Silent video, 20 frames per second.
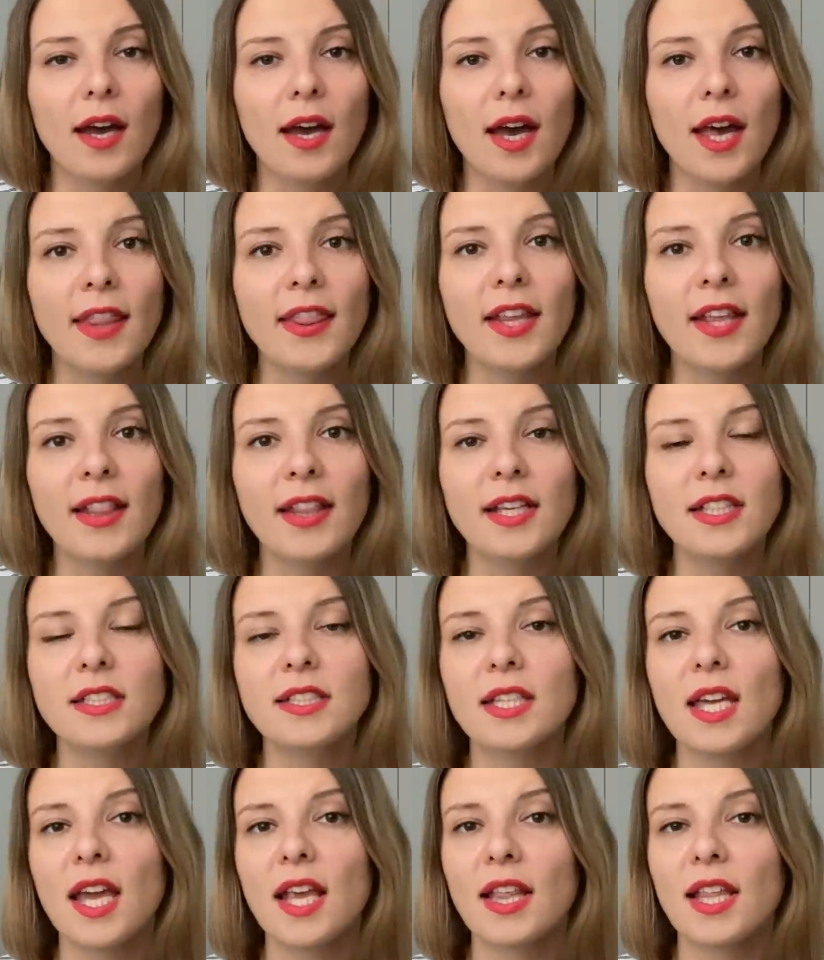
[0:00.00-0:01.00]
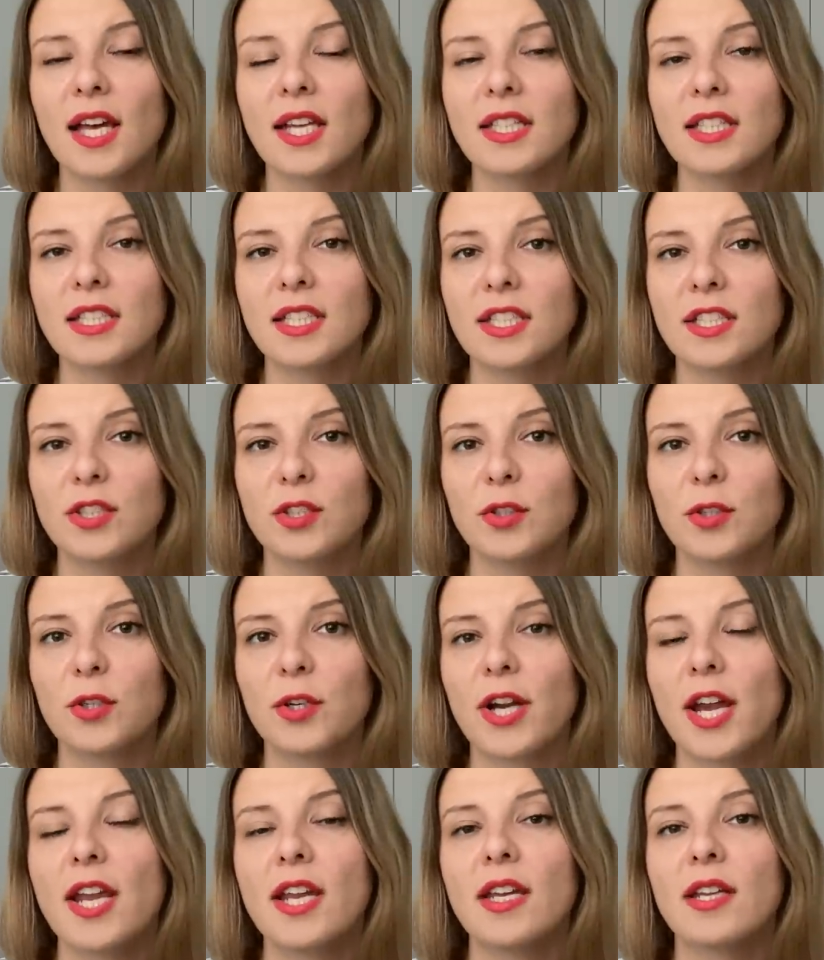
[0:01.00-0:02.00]
And then they say that it is
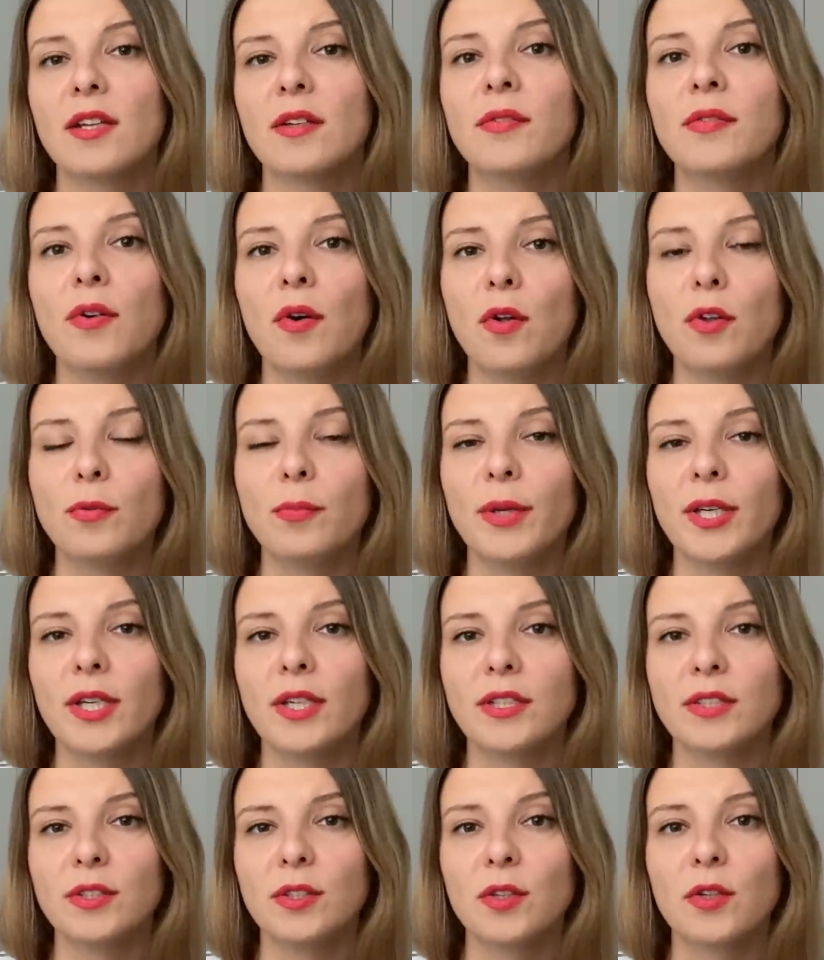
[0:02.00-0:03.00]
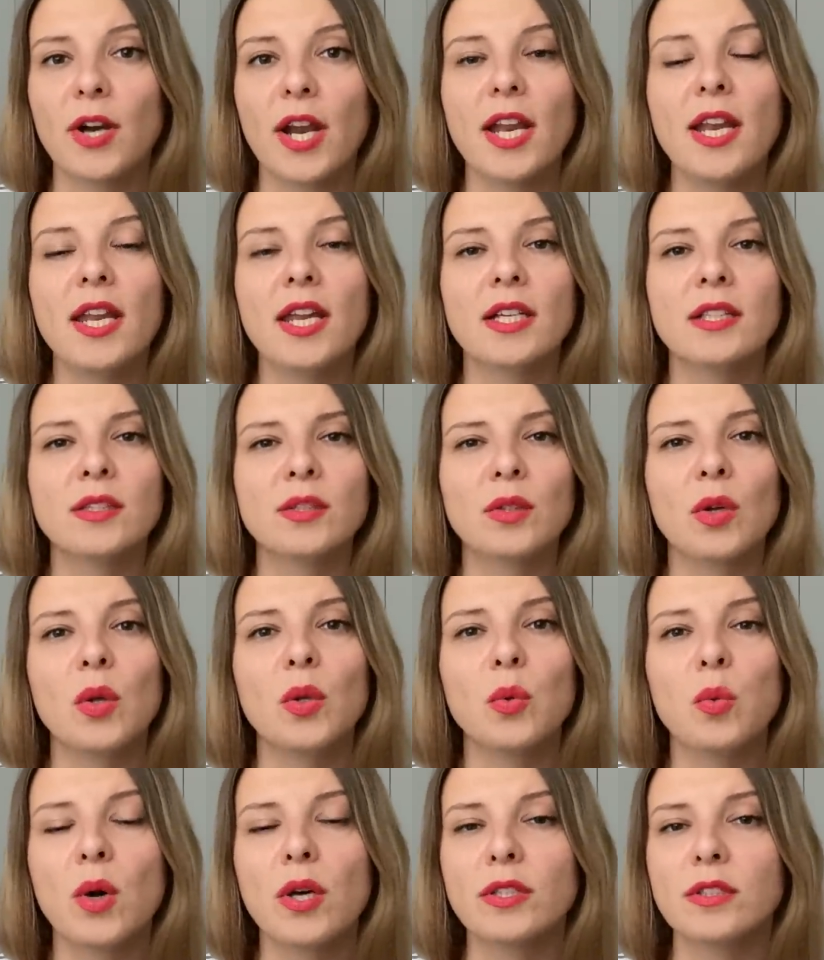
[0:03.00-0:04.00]
Ukrainian fault because Ukrainians
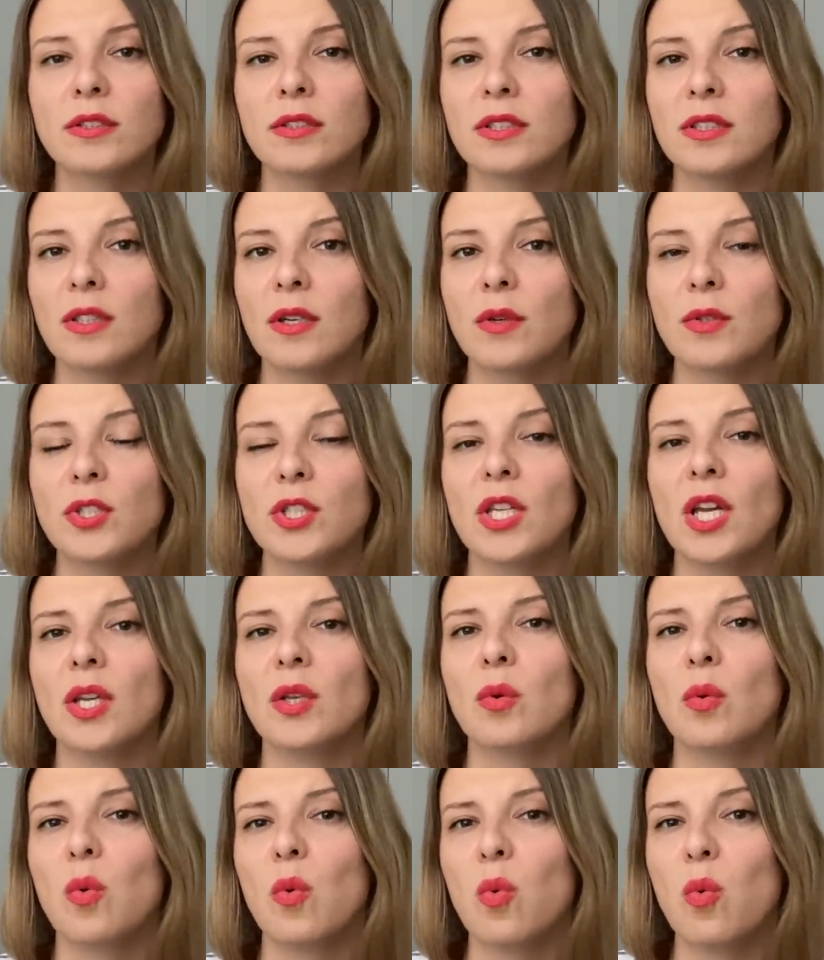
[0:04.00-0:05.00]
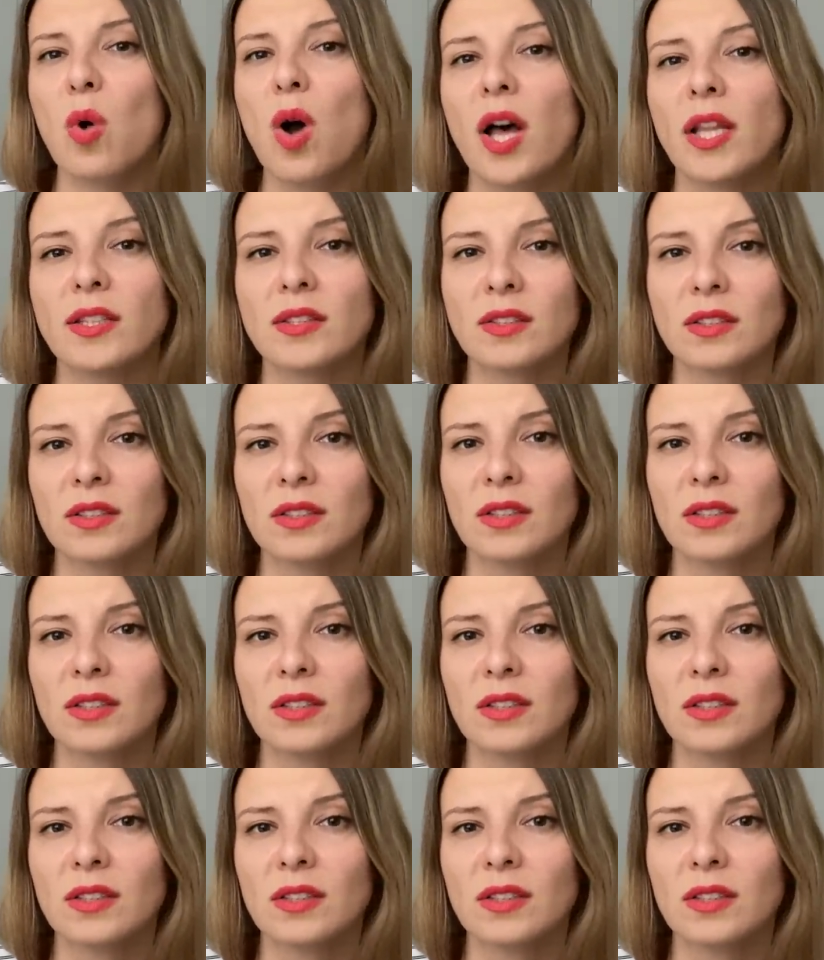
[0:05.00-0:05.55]
don't want to negotiate what?